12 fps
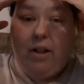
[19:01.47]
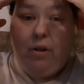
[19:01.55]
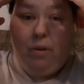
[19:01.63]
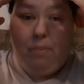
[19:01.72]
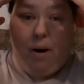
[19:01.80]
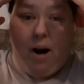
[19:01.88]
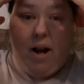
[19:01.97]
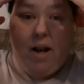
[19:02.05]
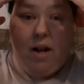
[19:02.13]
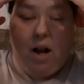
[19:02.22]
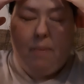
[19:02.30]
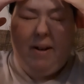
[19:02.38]
Luke
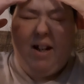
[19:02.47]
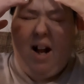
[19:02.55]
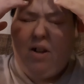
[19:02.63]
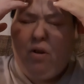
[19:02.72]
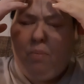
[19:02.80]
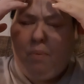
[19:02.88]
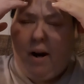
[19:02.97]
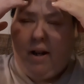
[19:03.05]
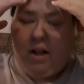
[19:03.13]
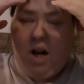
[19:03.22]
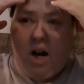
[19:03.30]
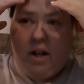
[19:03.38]
Bryan. I mean, not Luke
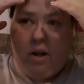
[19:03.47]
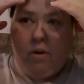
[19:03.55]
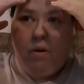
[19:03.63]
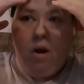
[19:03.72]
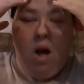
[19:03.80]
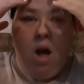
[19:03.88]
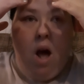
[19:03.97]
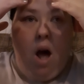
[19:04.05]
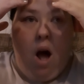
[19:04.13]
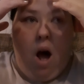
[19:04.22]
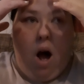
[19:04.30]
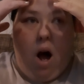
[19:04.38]
Bryan, God no.
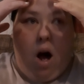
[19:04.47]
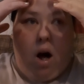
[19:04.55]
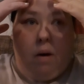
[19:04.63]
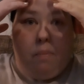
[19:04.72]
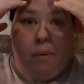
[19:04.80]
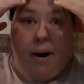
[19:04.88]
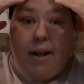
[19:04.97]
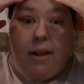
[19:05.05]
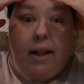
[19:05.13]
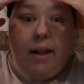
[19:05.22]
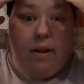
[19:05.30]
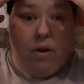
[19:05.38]

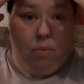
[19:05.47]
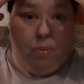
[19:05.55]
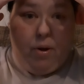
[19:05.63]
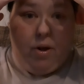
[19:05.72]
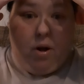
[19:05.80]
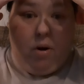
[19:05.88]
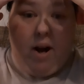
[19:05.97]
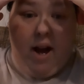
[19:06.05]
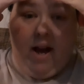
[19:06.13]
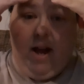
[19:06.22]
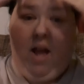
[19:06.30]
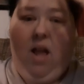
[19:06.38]
Brantley Gilbert,
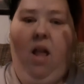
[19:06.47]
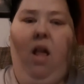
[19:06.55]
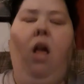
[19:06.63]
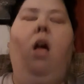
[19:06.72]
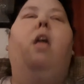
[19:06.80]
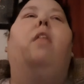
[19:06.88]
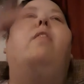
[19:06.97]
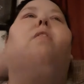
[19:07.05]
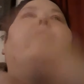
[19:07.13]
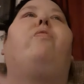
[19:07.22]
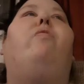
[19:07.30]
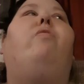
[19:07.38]
okay?
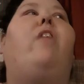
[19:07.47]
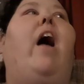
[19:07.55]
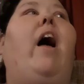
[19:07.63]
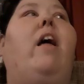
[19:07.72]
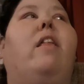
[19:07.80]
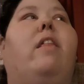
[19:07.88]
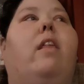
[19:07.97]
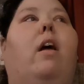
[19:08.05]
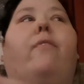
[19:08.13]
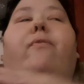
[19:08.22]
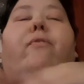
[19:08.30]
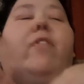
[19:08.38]
That
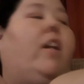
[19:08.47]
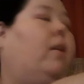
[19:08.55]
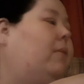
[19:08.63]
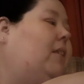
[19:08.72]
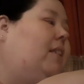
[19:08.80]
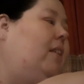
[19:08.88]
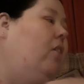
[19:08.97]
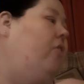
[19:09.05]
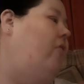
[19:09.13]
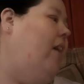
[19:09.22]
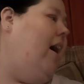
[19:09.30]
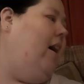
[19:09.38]
Philip is still
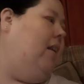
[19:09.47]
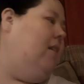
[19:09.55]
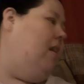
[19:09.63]
fine as